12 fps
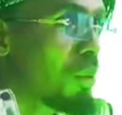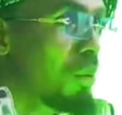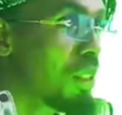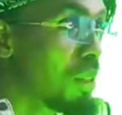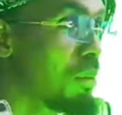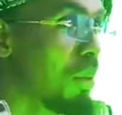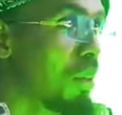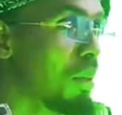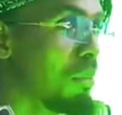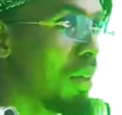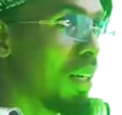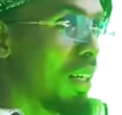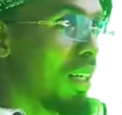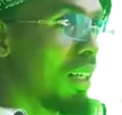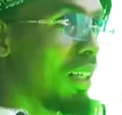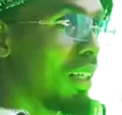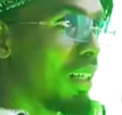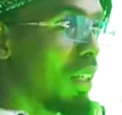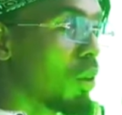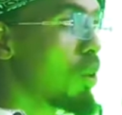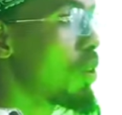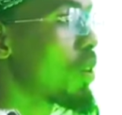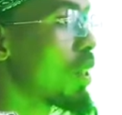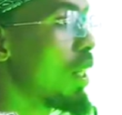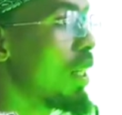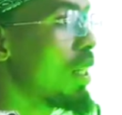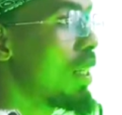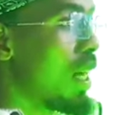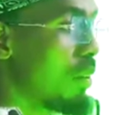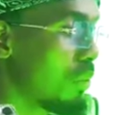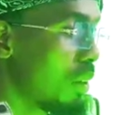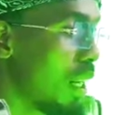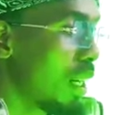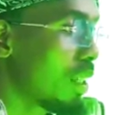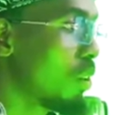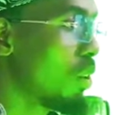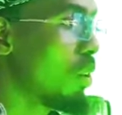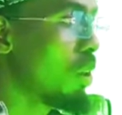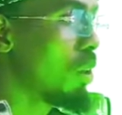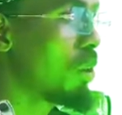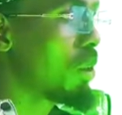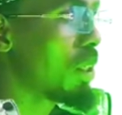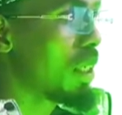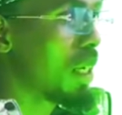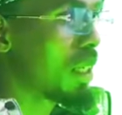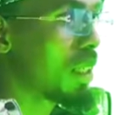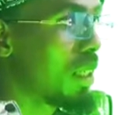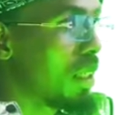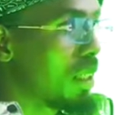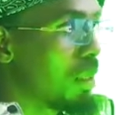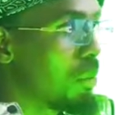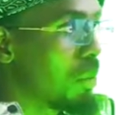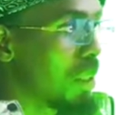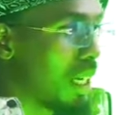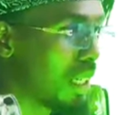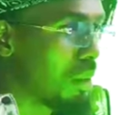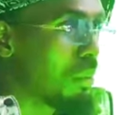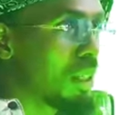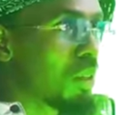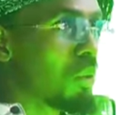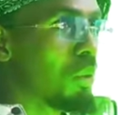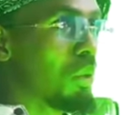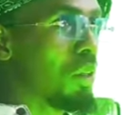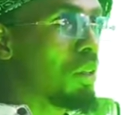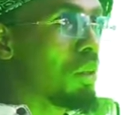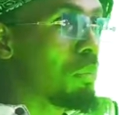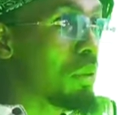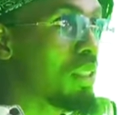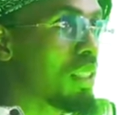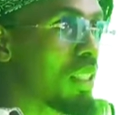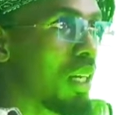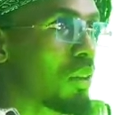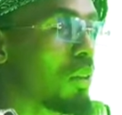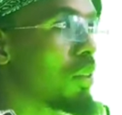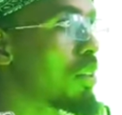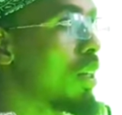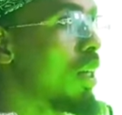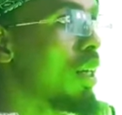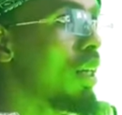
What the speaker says: So we see on him, man. Because, and I feel like Leo, Iyang Limaza on a business side, because